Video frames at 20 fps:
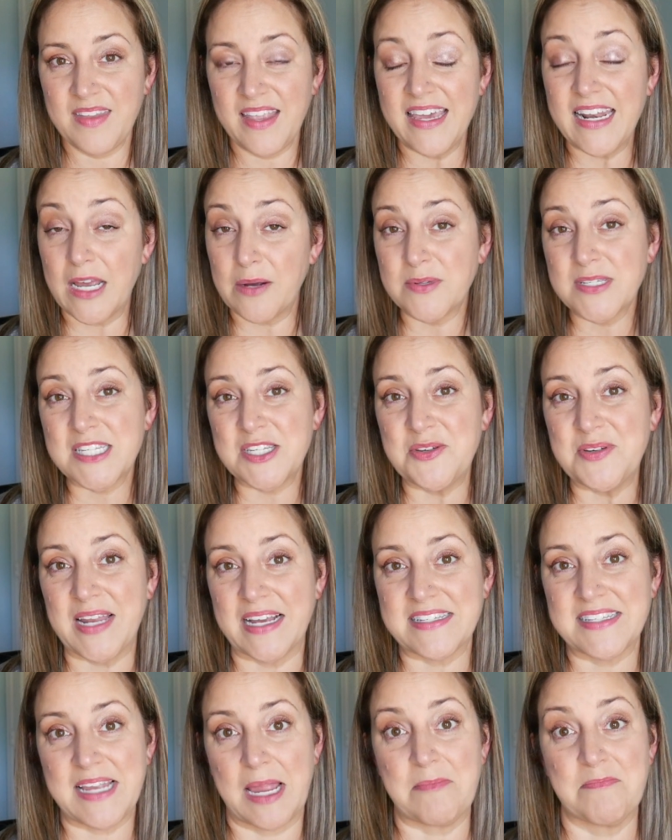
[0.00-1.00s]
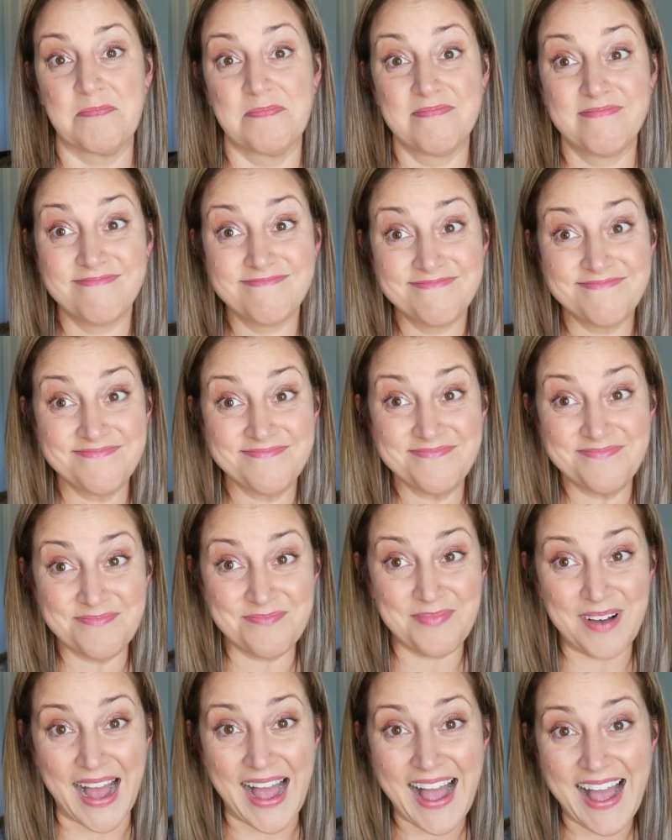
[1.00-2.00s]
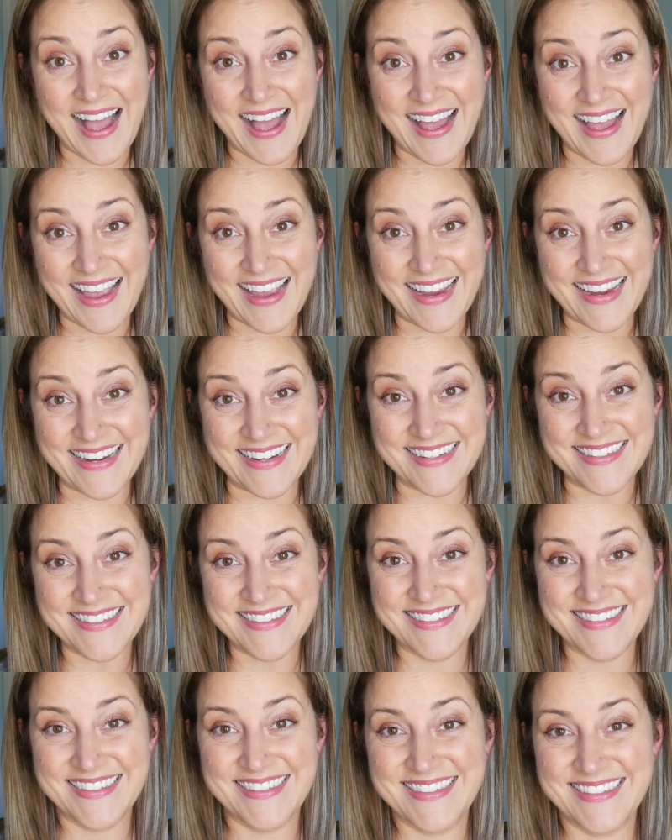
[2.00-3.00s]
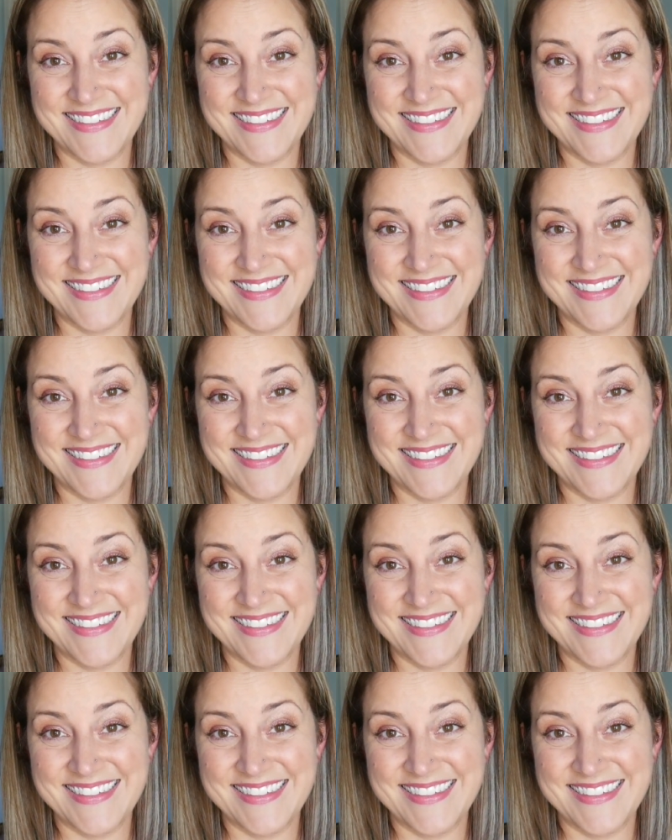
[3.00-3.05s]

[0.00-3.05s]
And I will see you next time. Bye.